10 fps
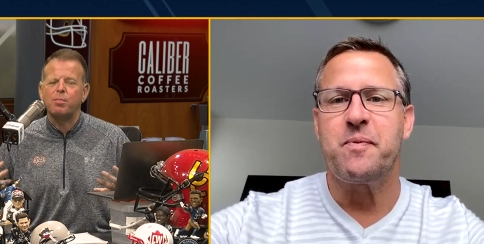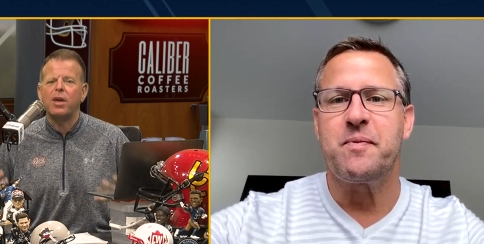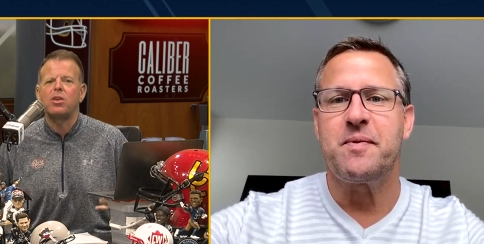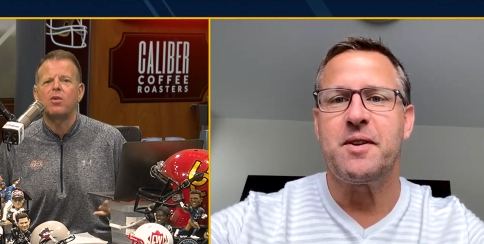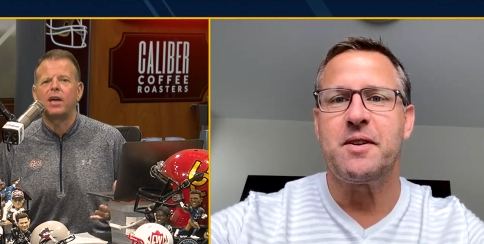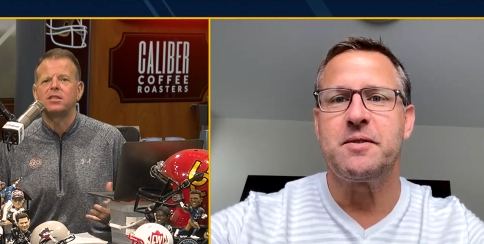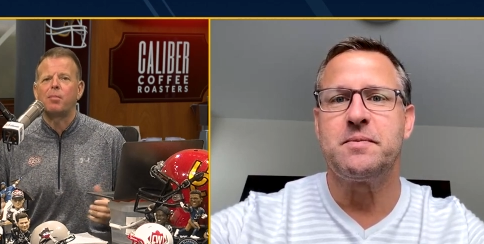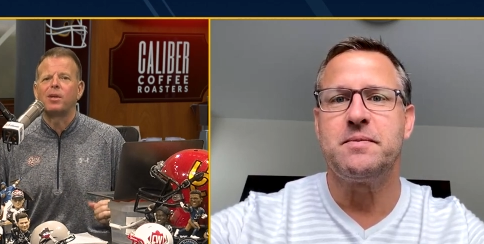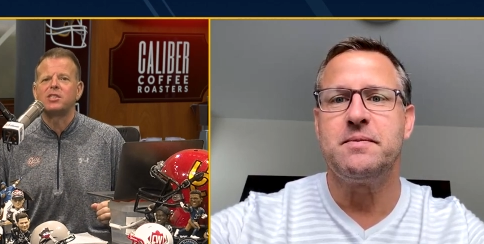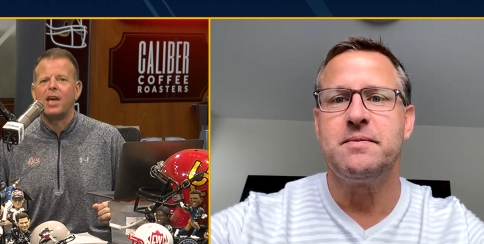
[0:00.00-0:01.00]
Speaker 1: pick you guys
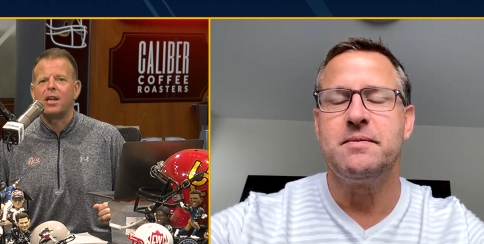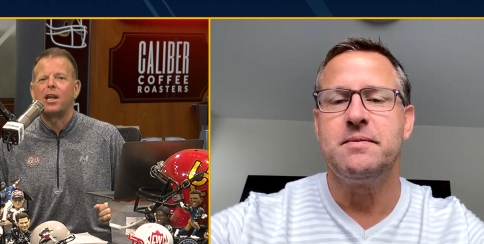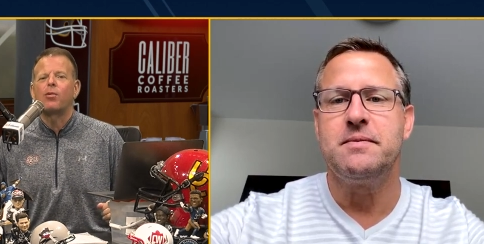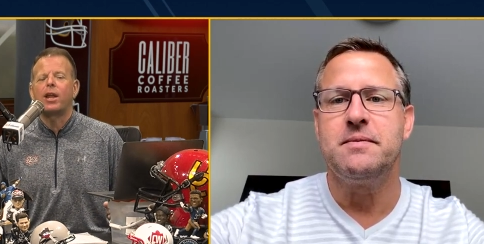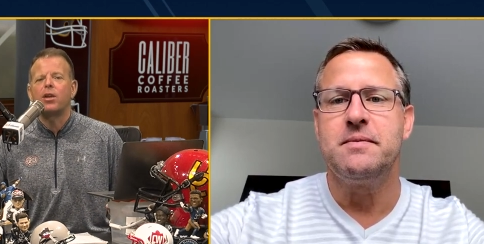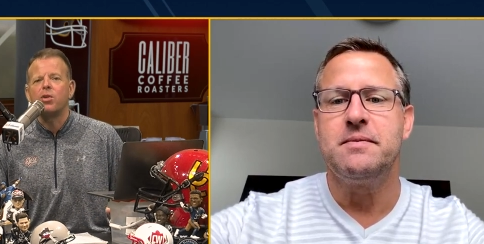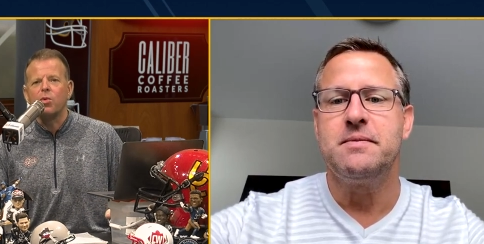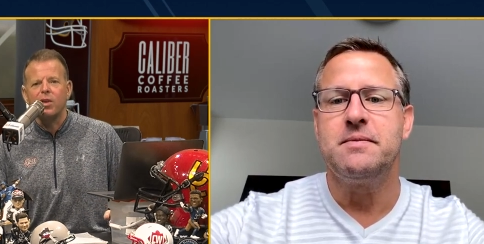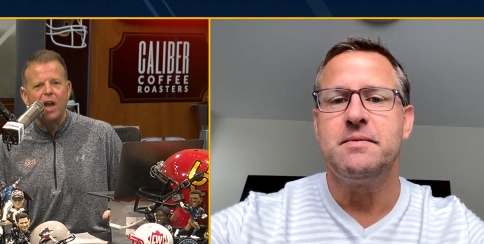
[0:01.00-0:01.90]
up on satellite radio, you and